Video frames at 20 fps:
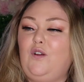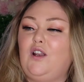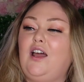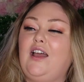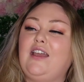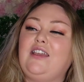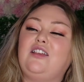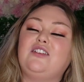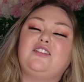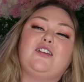for,
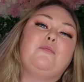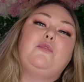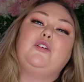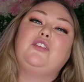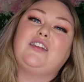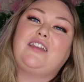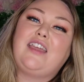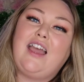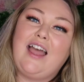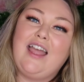like, because I'm on
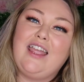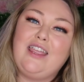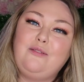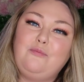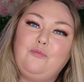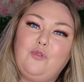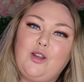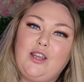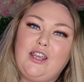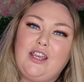the
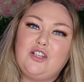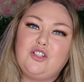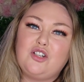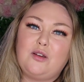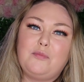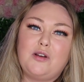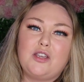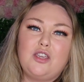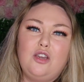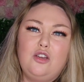Cambridge
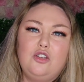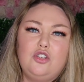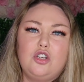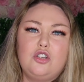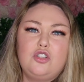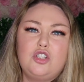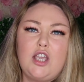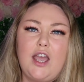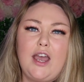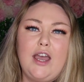and my
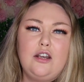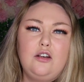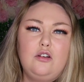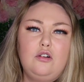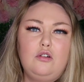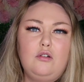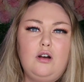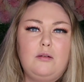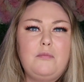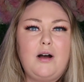YouTube
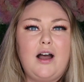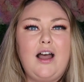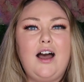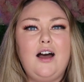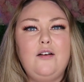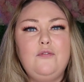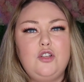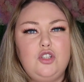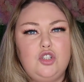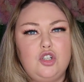channel and my
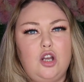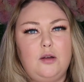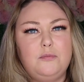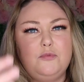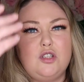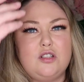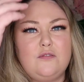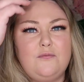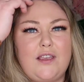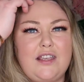other job
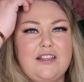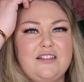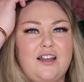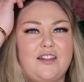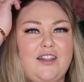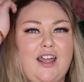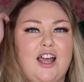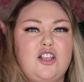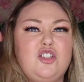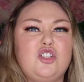and just things like
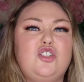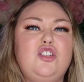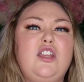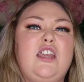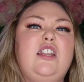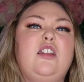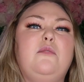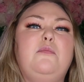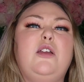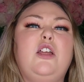that, I just
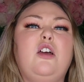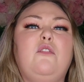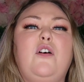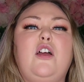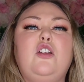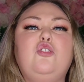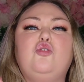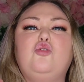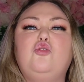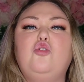need a bit of
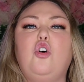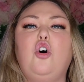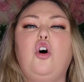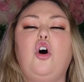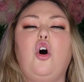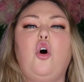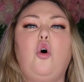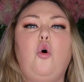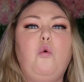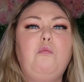extra
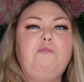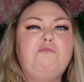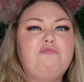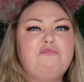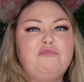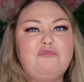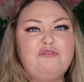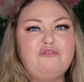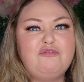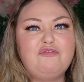
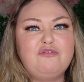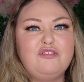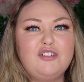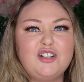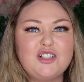oomph